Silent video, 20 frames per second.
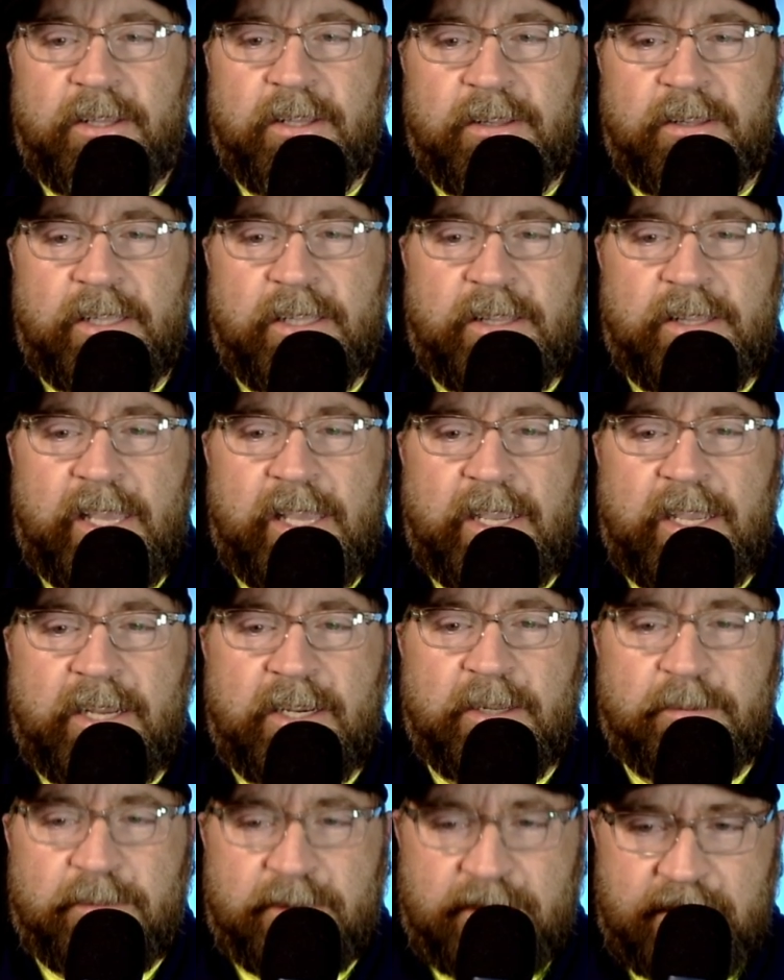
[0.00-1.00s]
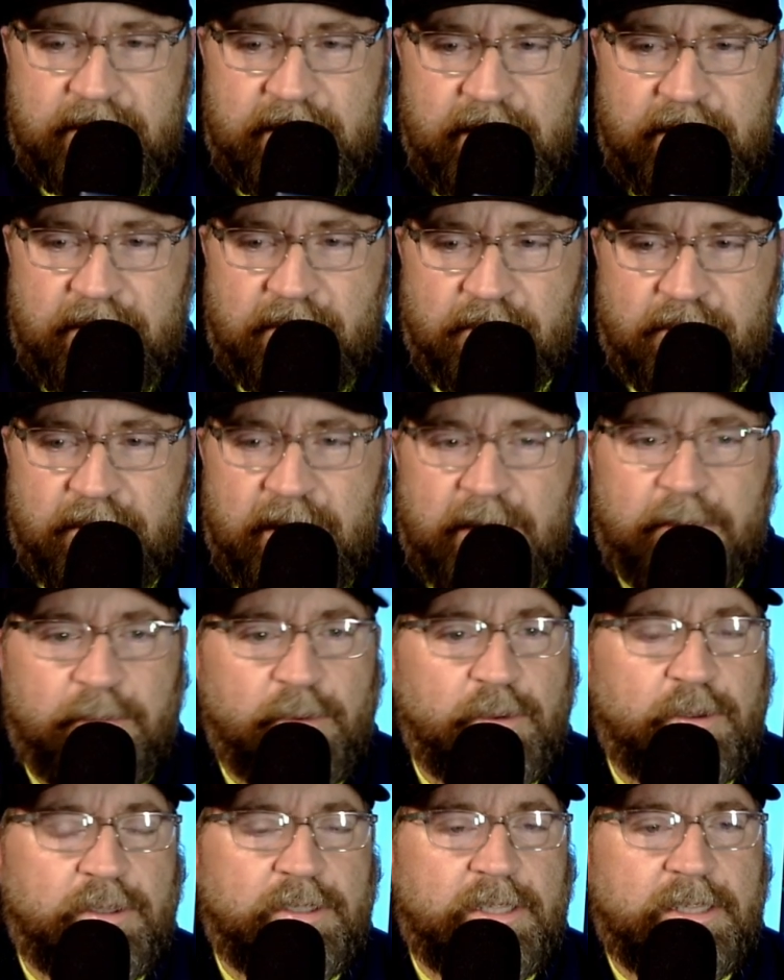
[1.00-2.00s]
that they end up seeking your name
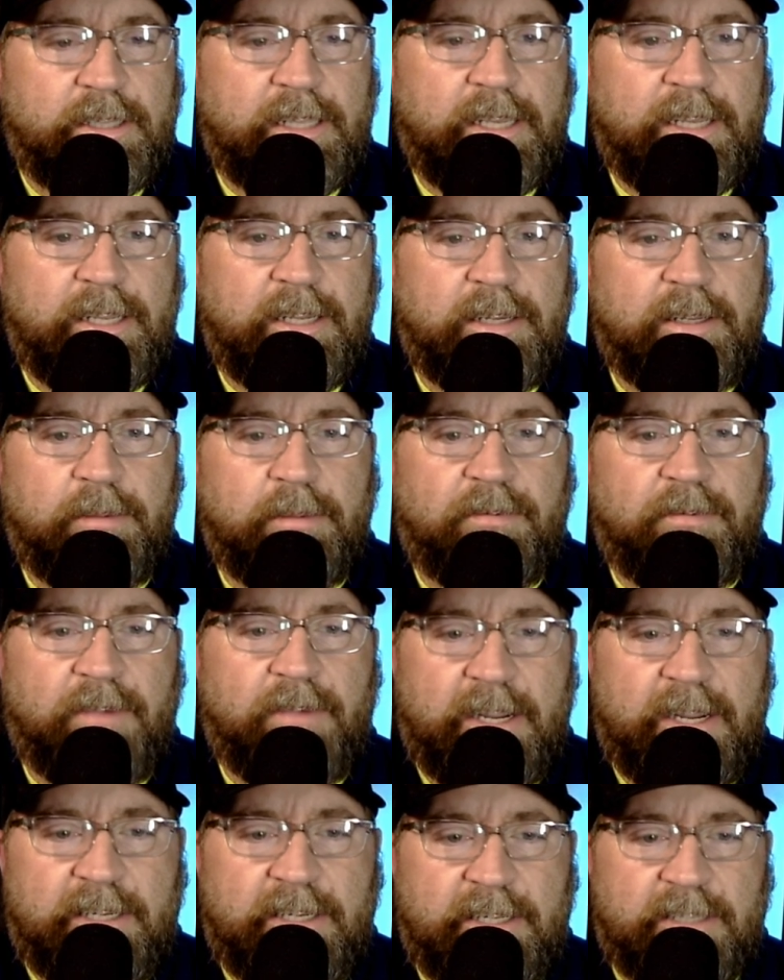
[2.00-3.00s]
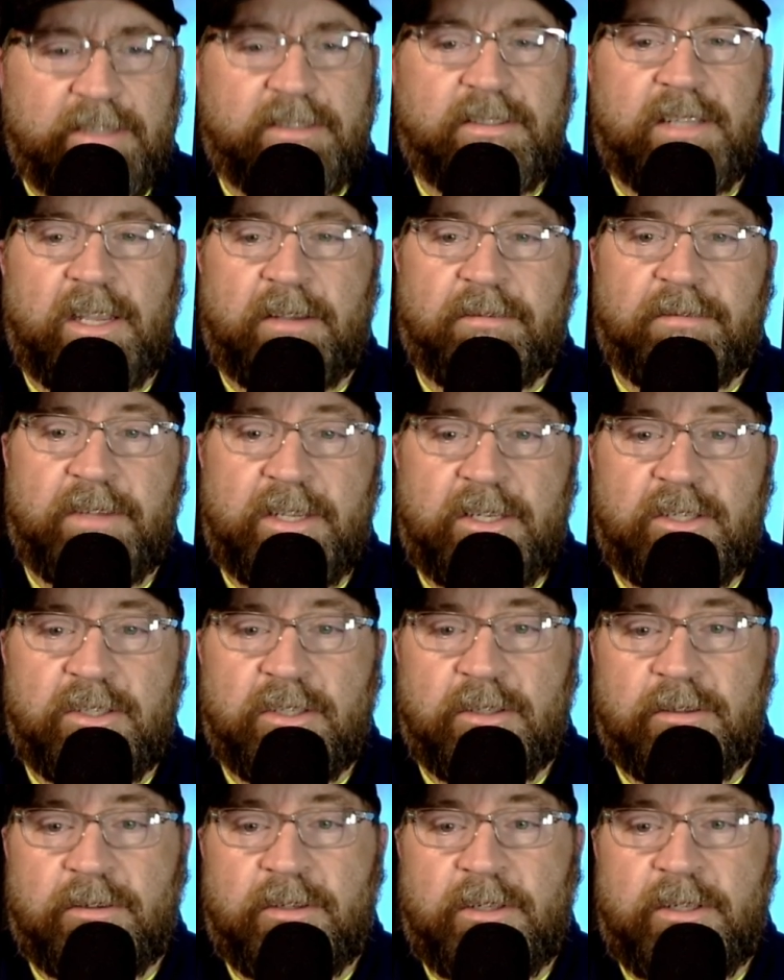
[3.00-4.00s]
lord that they end up finding
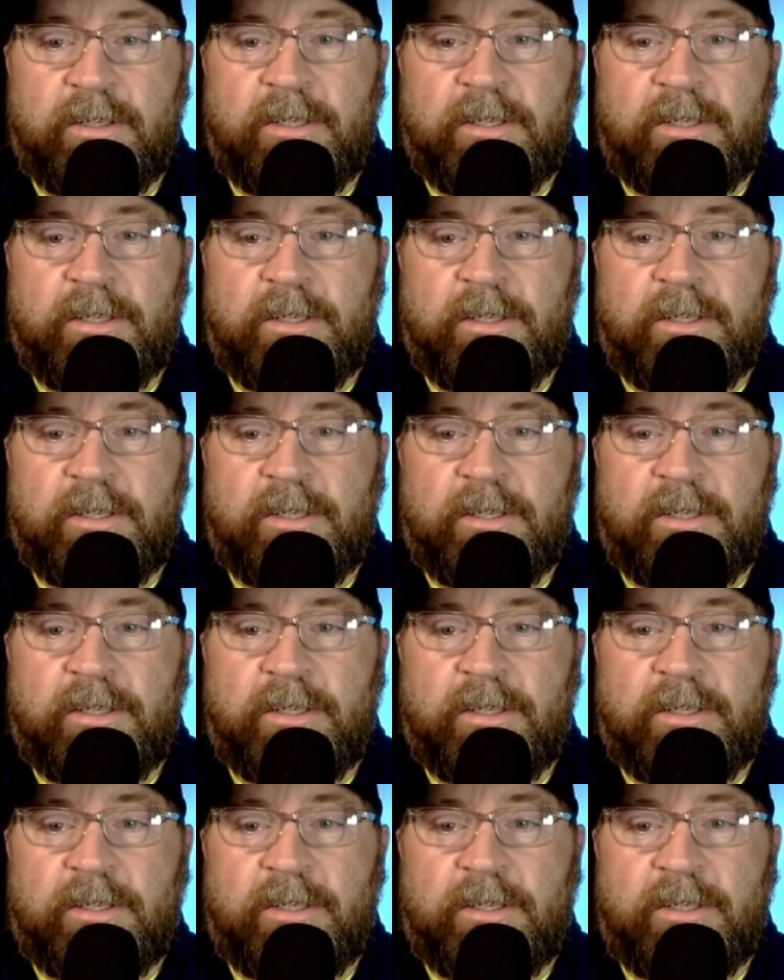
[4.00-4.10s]
salvation